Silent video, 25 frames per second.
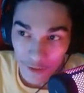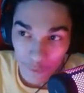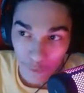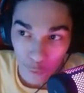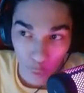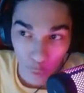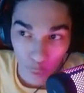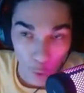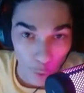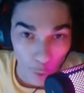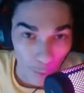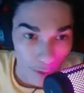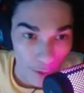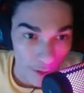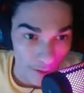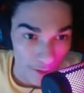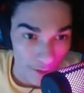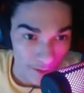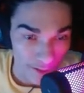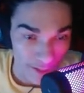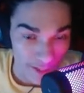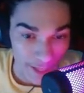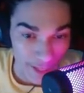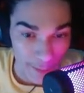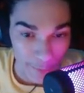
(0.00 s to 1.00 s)

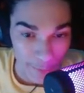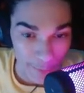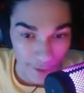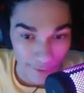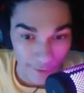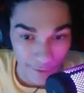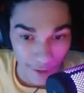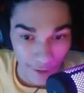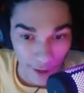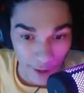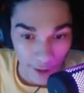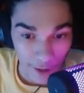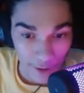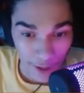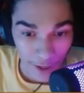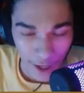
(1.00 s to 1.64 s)
Roblox game I found.